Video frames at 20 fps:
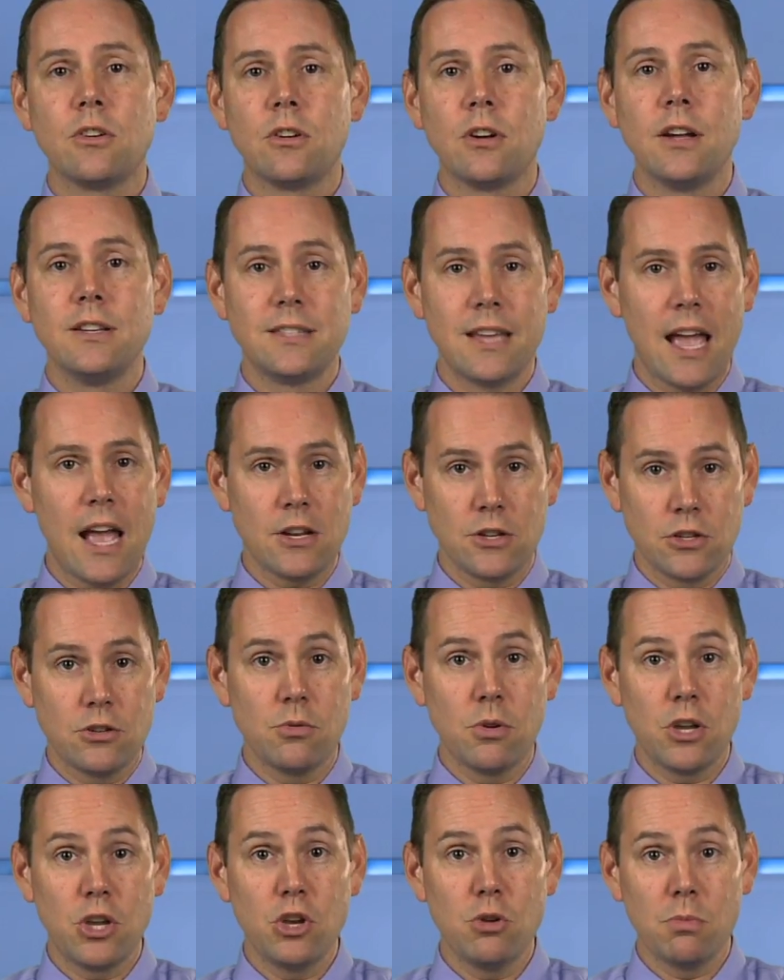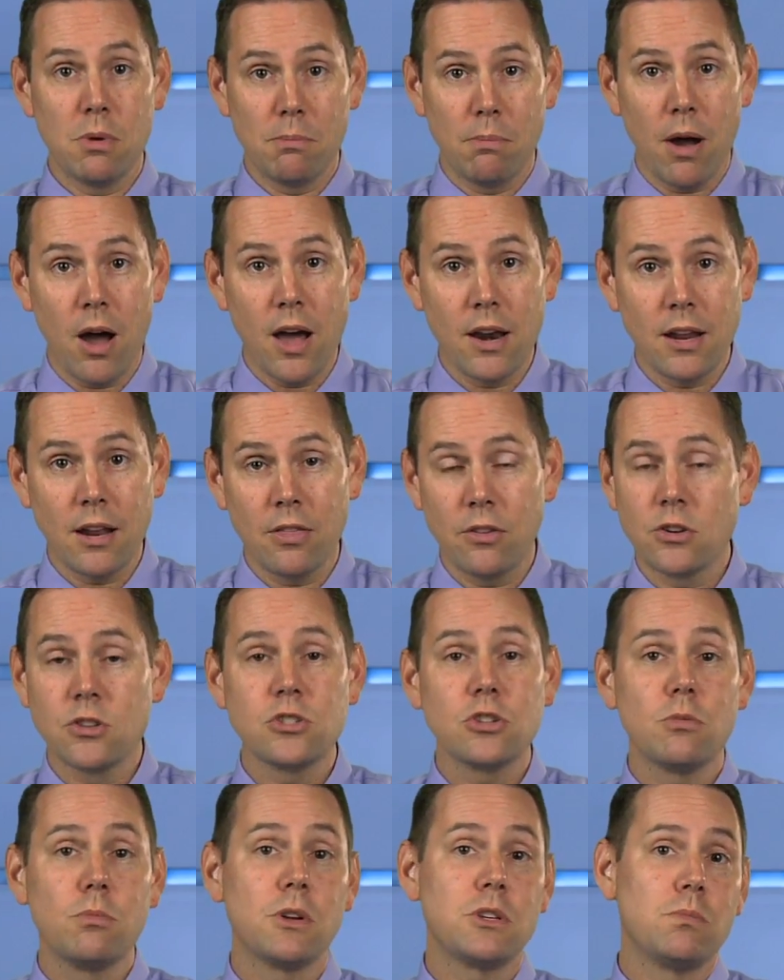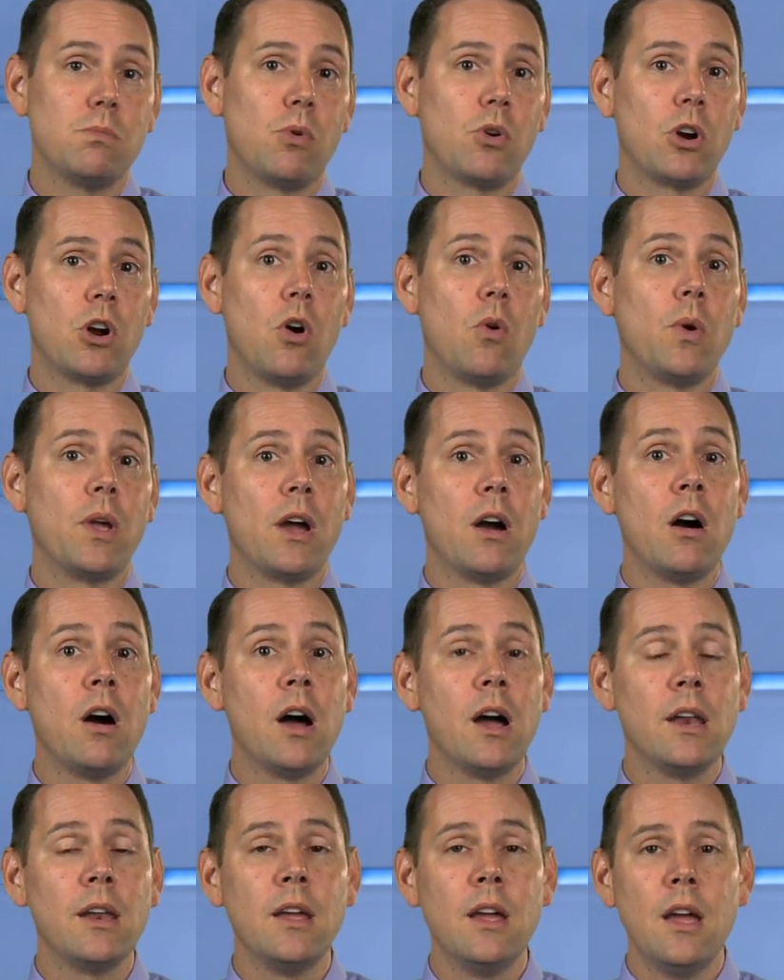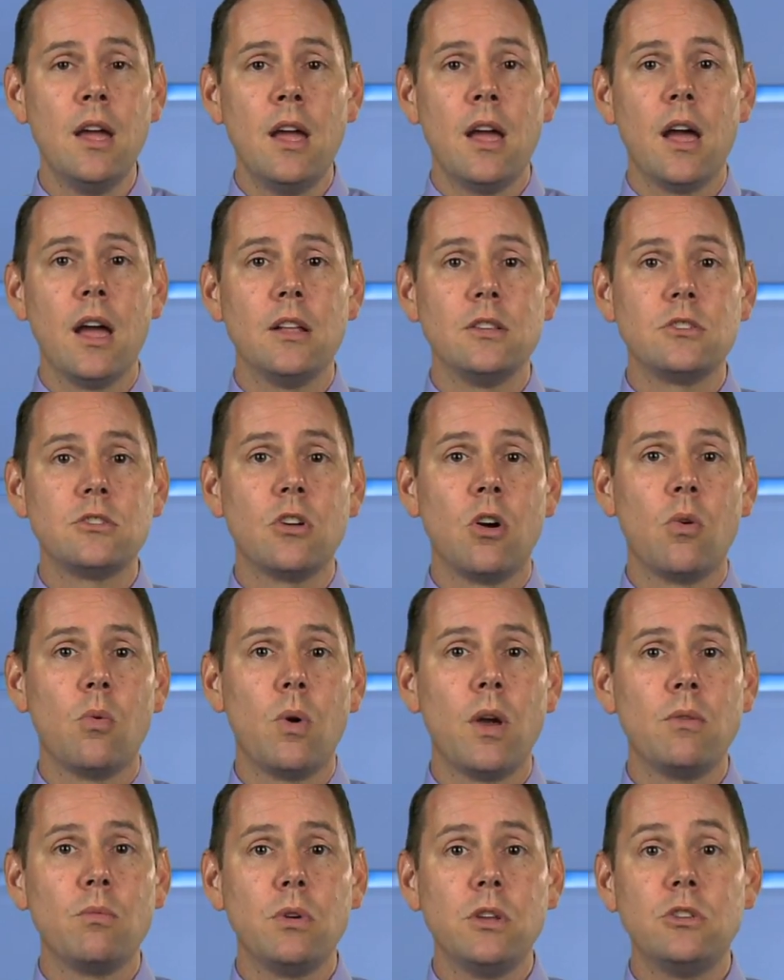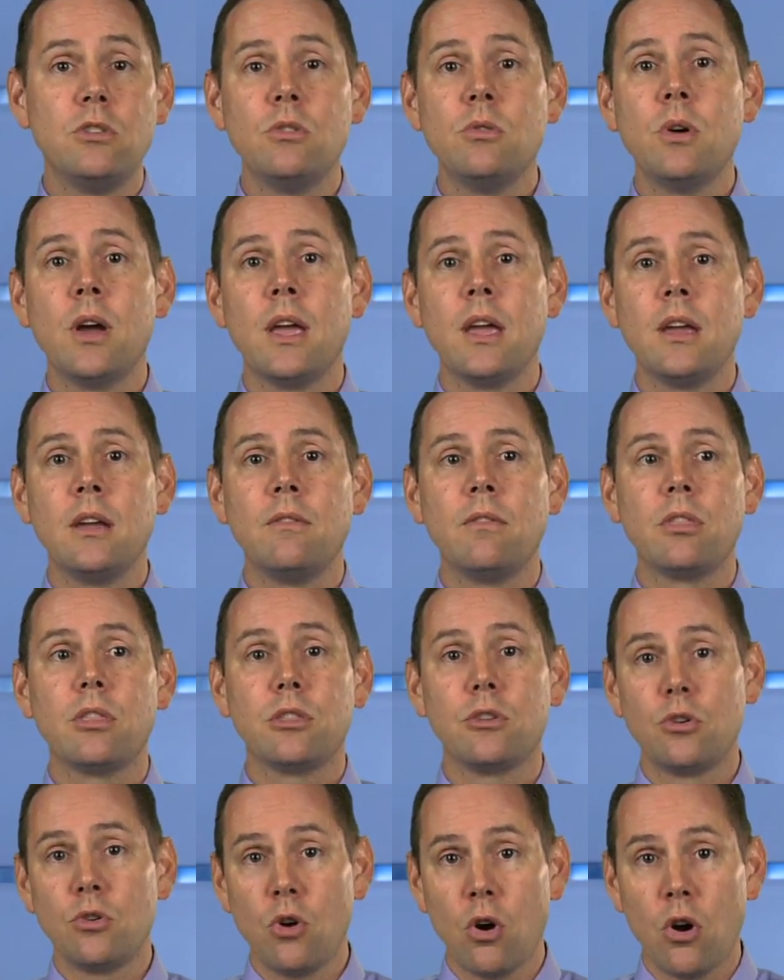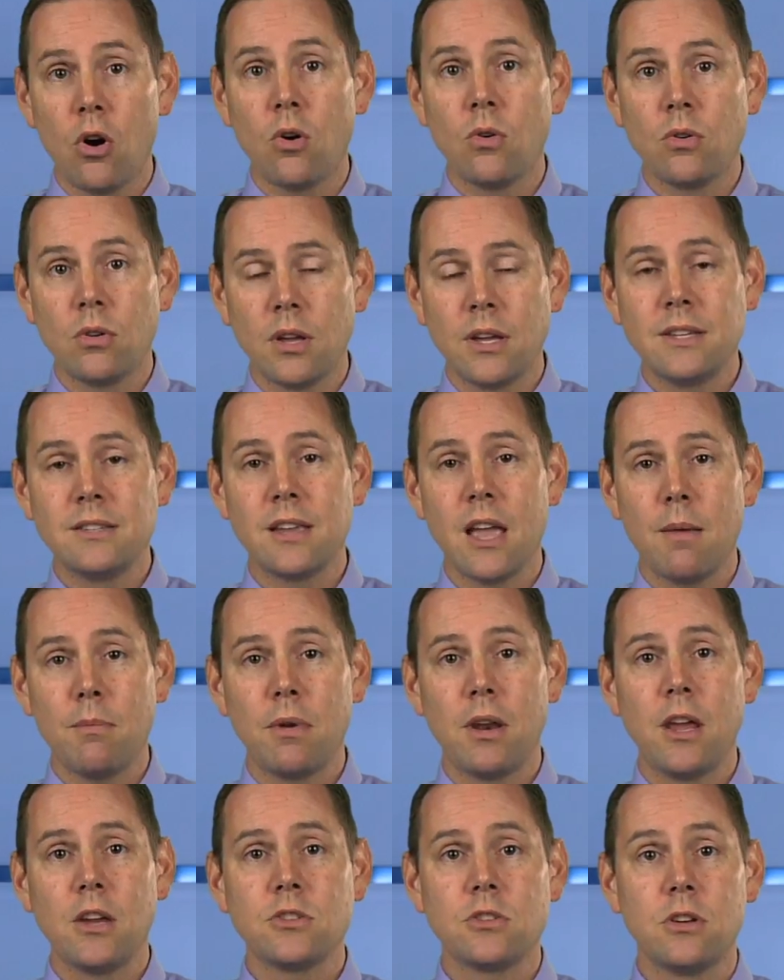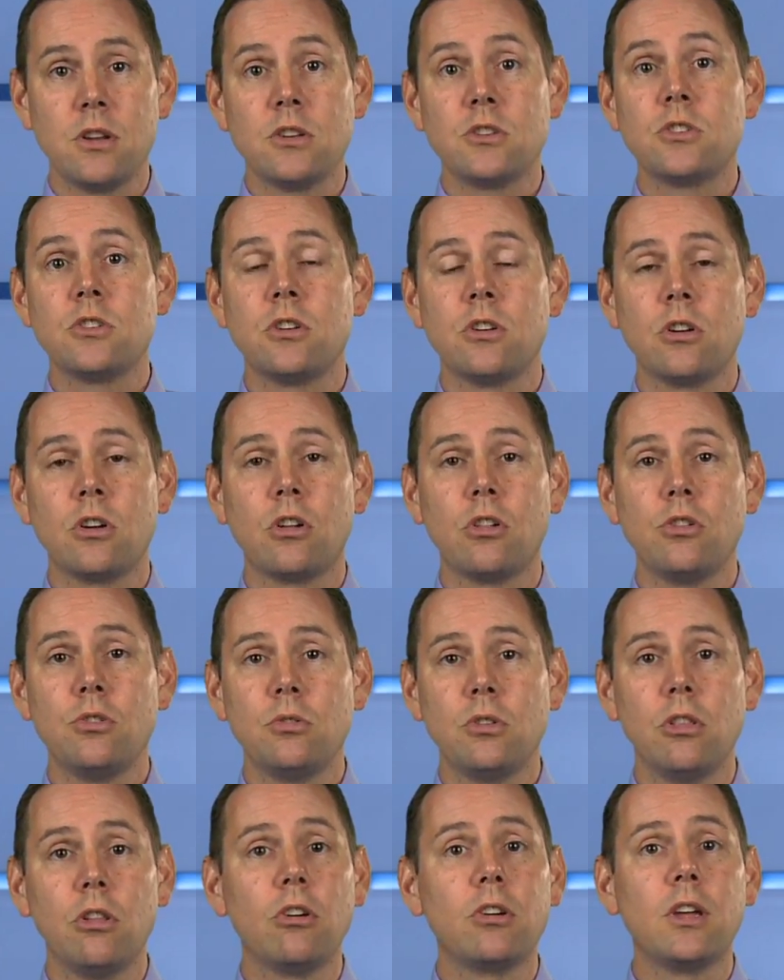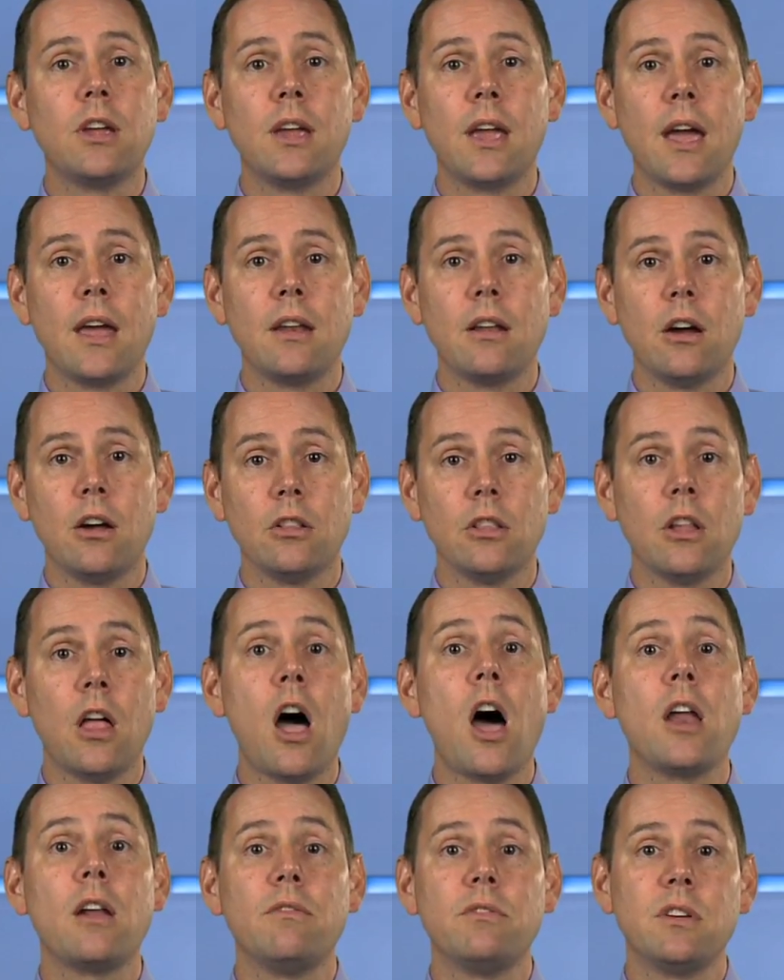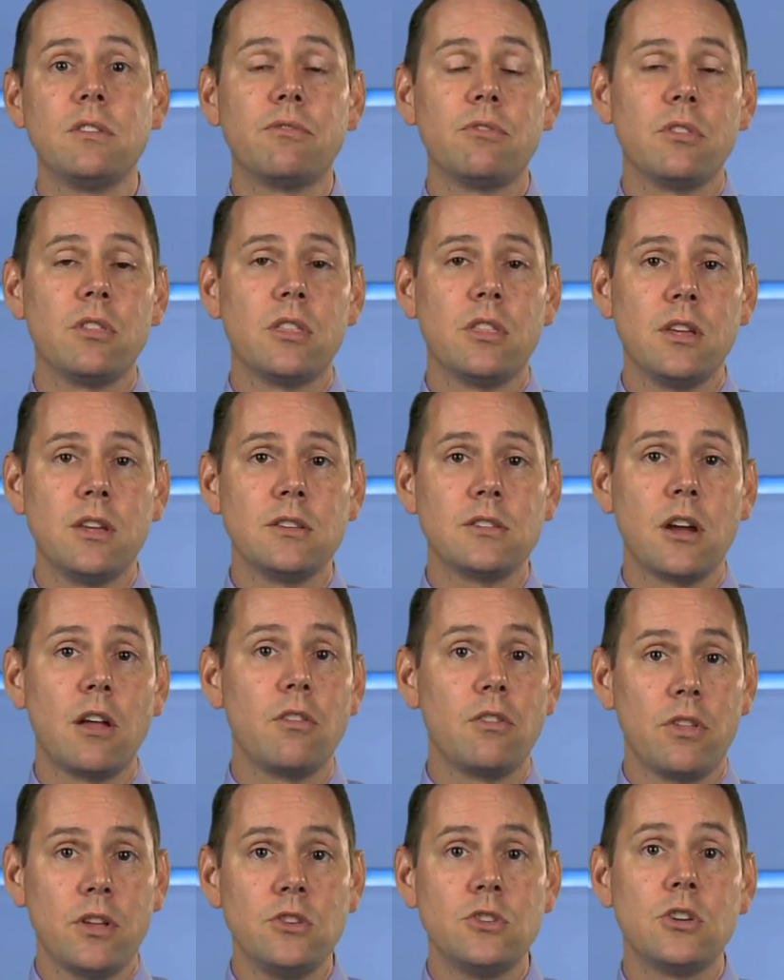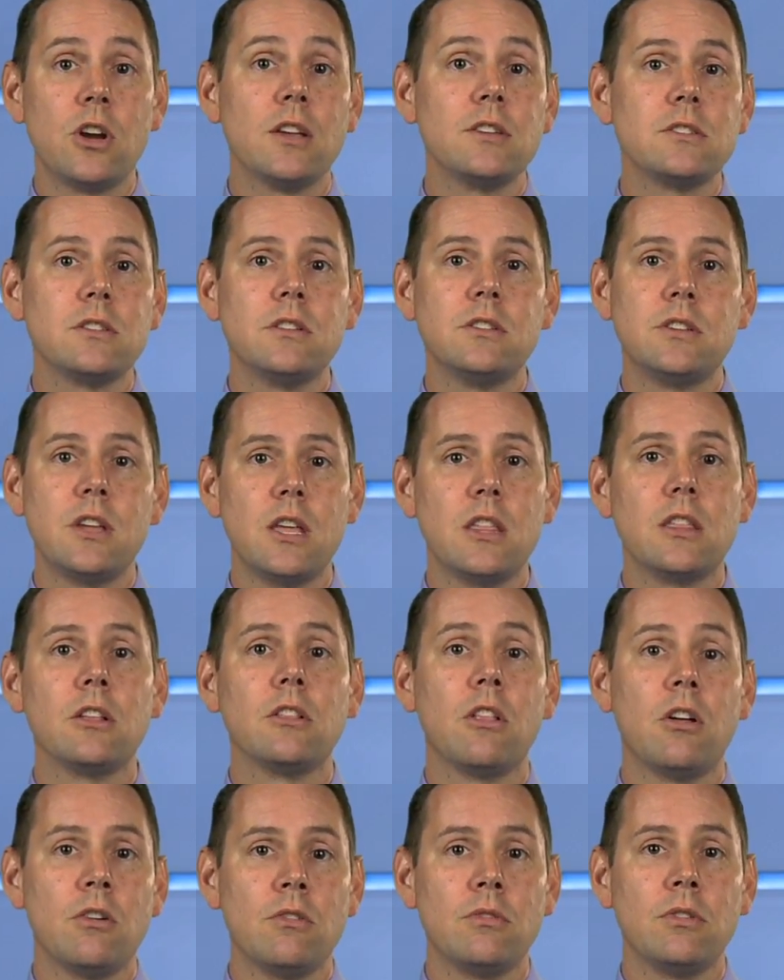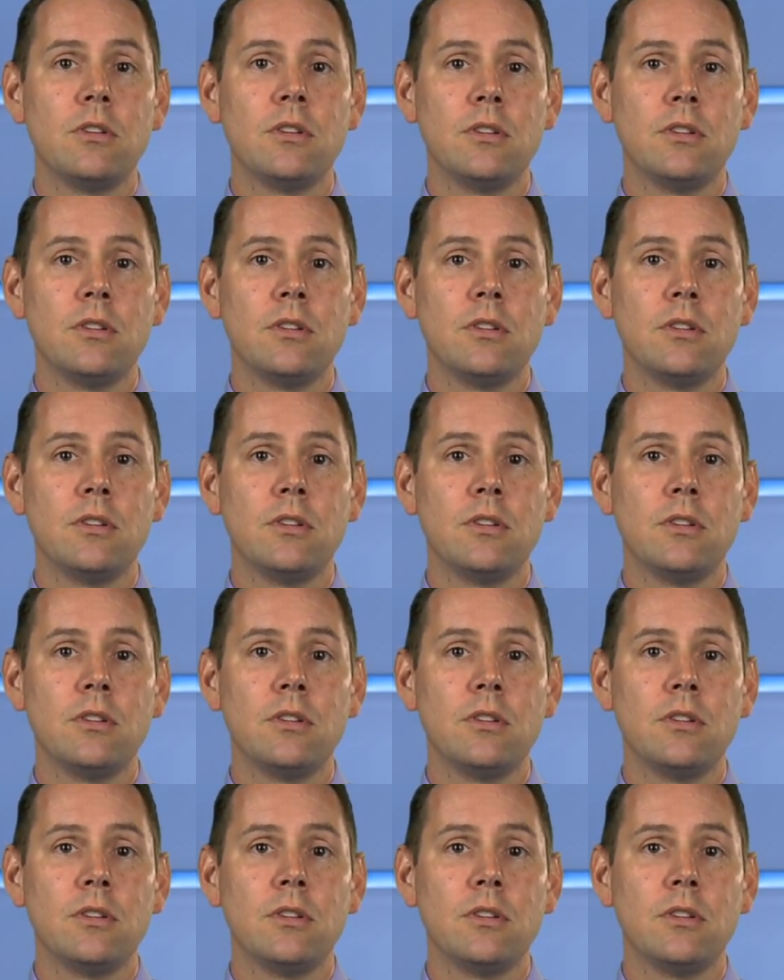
are attached to a human body and there's so much more going on. And so when we do a thorough examination, it should include looking at a lot of different things other than just the teeth alone.